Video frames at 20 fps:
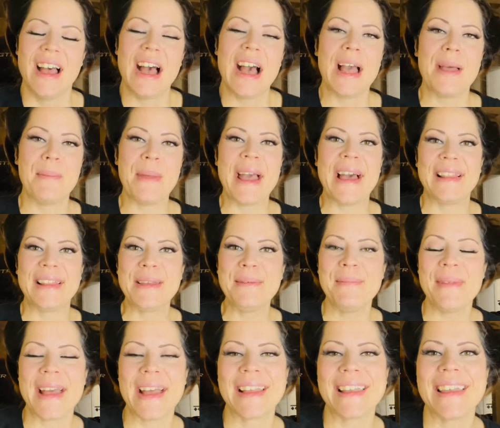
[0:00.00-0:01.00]
I'm Allie
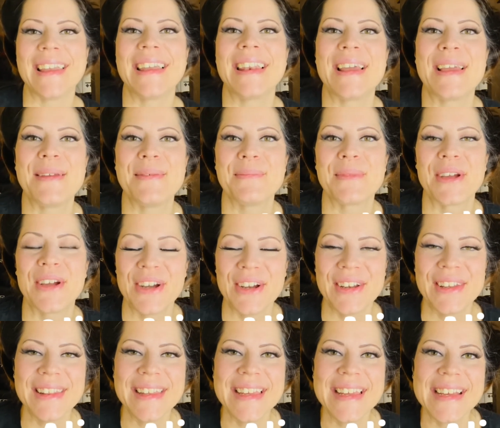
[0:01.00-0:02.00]
Mack and I am
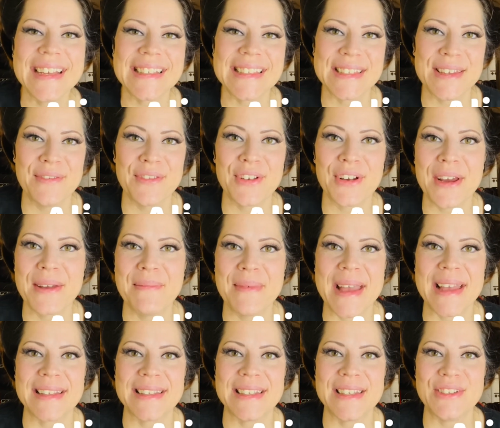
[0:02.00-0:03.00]
currently a 7th grade
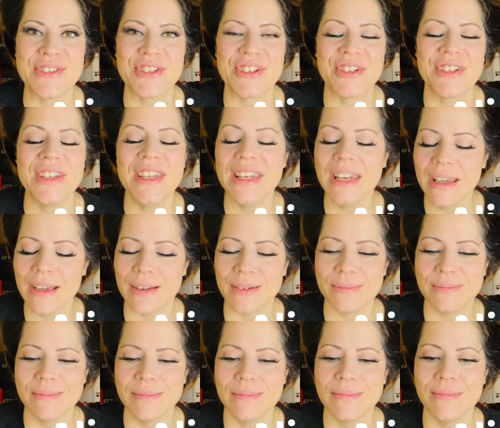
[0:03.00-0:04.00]
math teacher. You know,
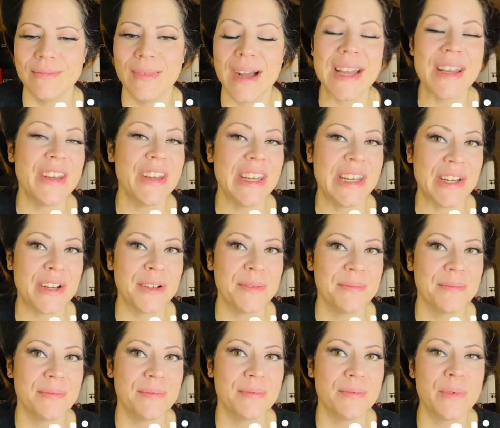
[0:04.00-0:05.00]
while you're here,
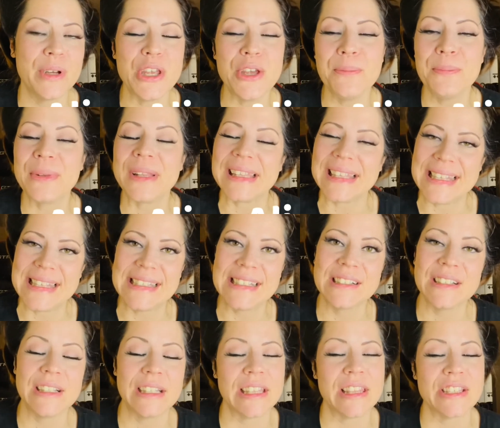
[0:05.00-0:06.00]
will you please
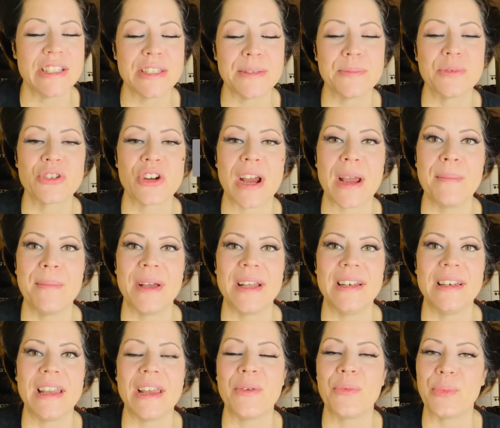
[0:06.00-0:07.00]
click the subscribe
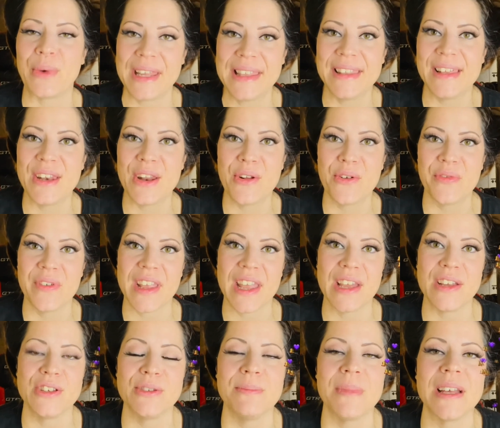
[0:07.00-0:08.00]
button and ring the
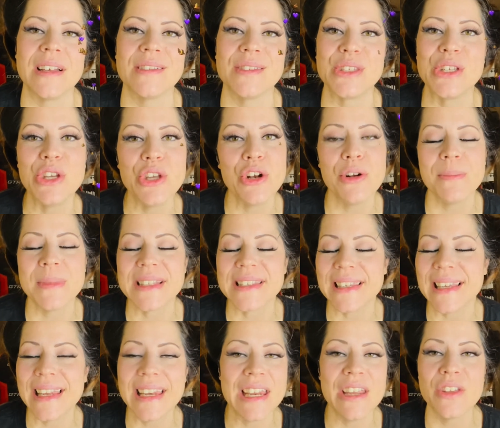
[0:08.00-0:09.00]
notification bell so you don't miss
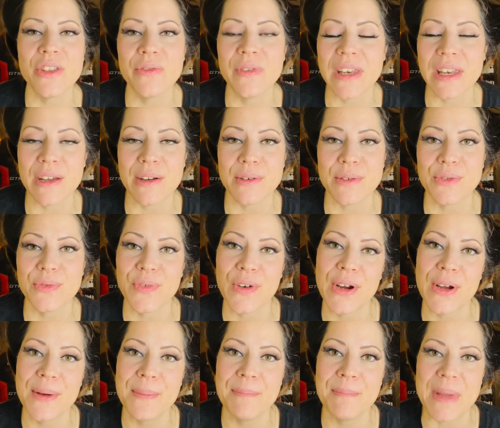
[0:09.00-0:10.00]
any other videos
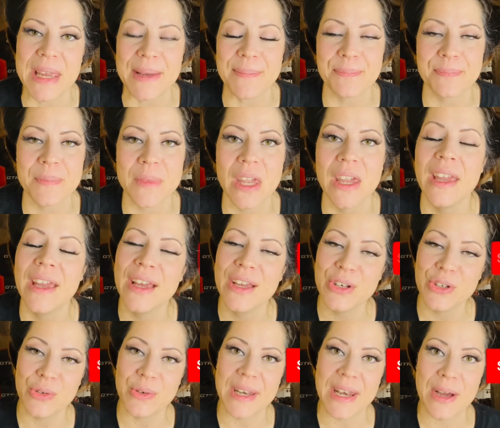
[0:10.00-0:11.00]
from me.
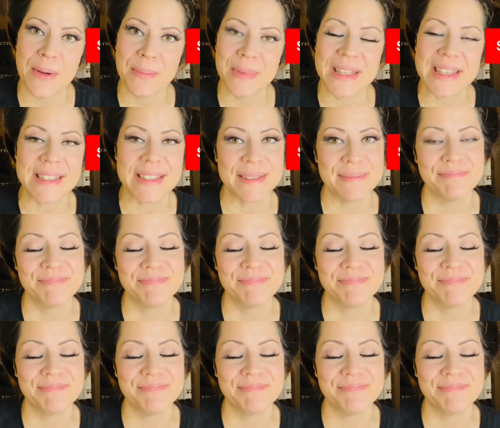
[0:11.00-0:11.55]
Do it now, please.